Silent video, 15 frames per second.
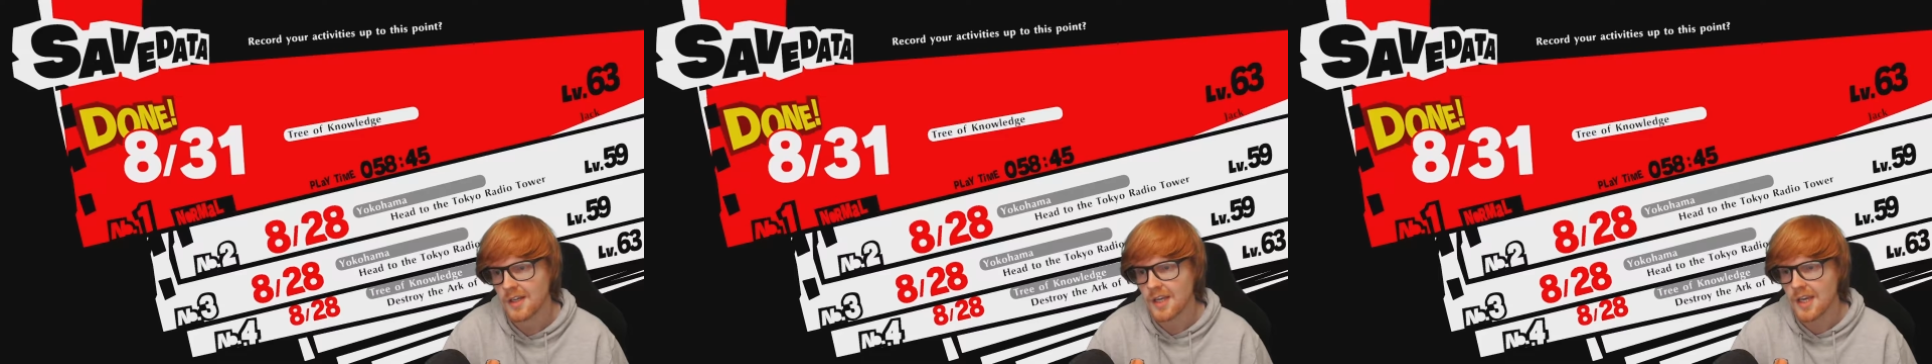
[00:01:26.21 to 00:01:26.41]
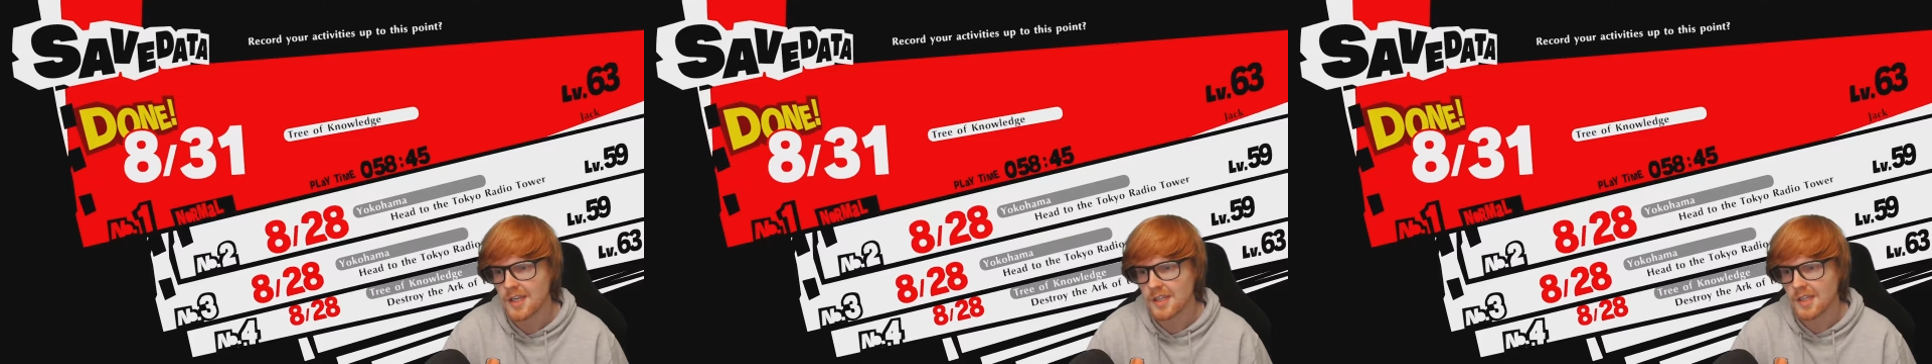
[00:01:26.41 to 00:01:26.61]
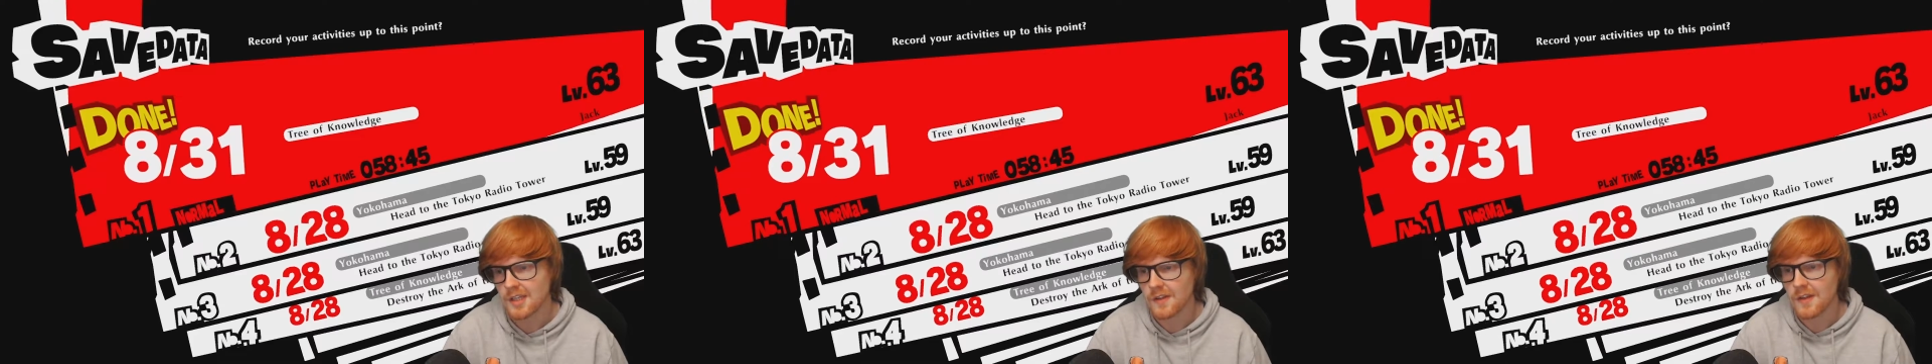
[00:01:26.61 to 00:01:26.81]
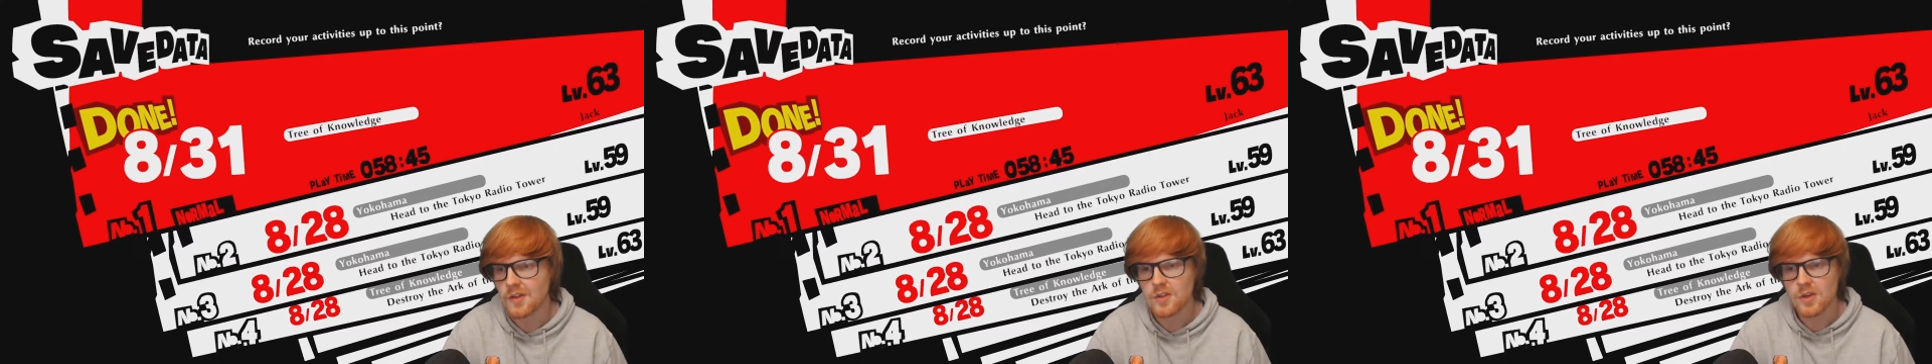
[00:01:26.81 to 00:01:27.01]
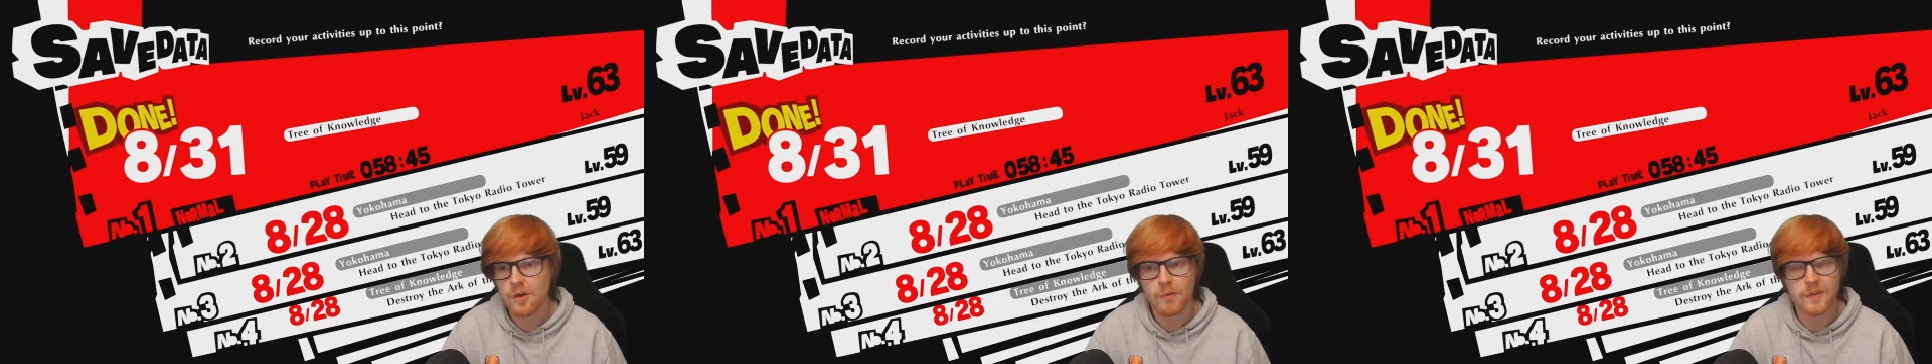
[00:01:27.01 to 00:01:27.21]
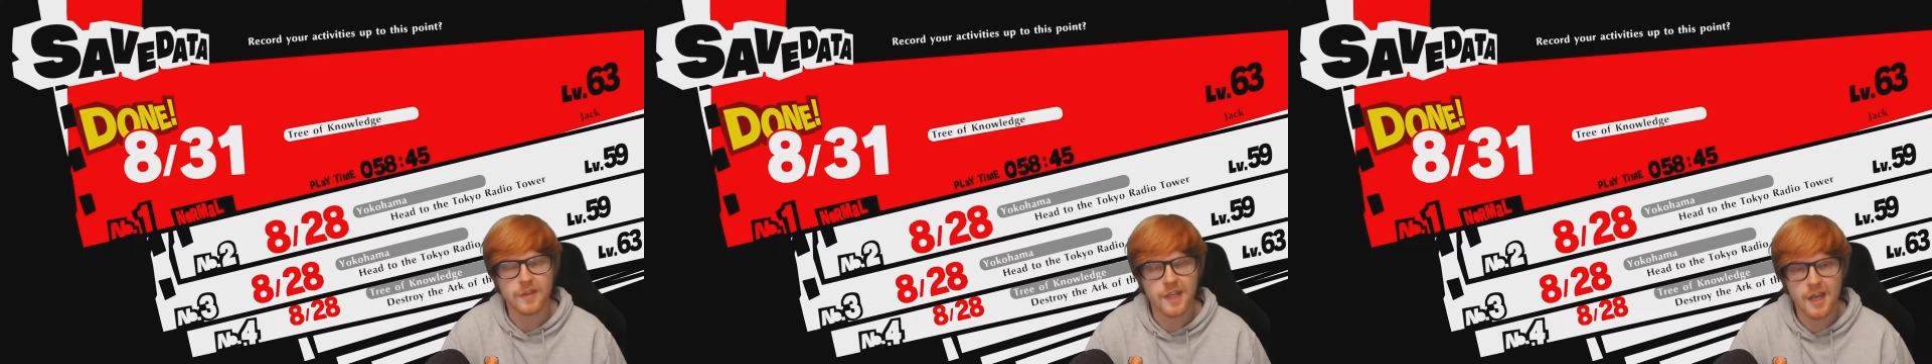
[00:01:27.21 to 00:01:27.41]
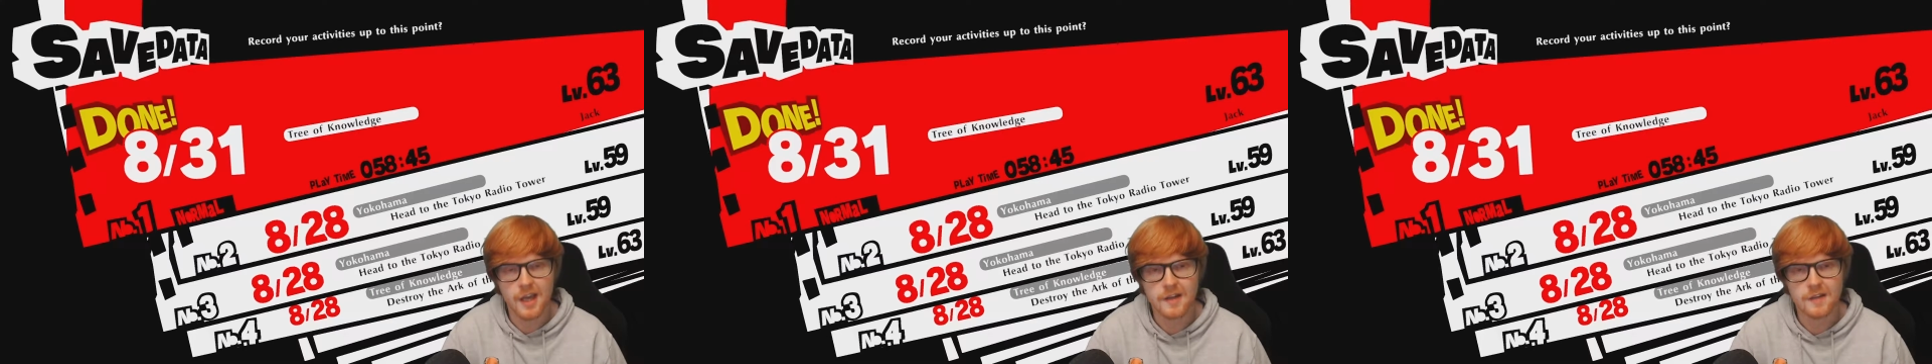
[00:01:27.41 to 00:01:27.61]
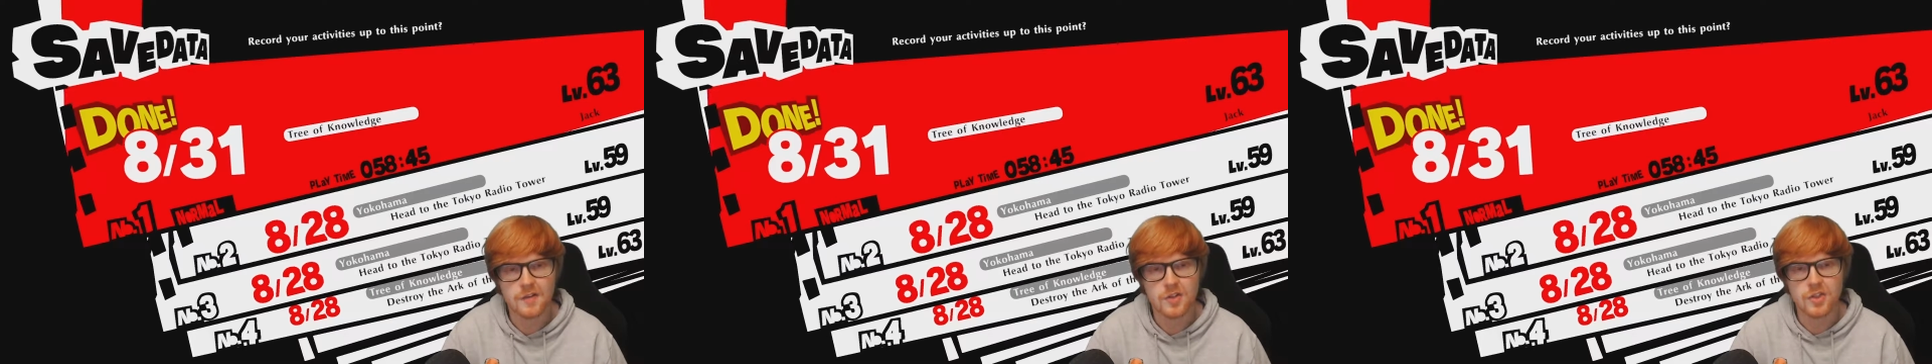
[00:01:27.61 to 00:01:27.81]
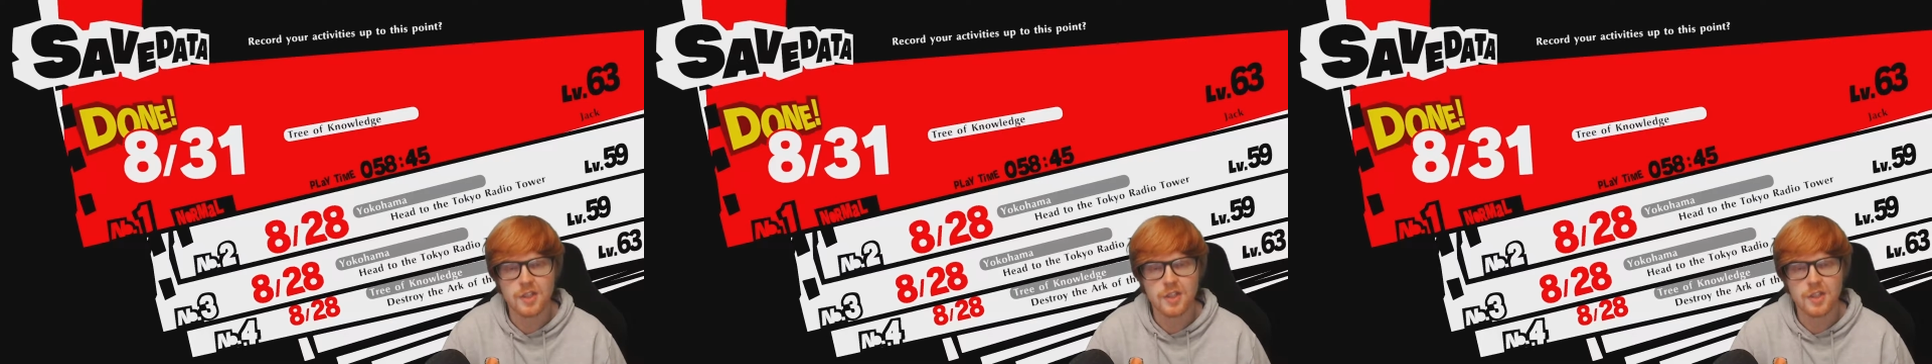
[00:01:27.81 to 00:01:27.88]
it continues on with the characters.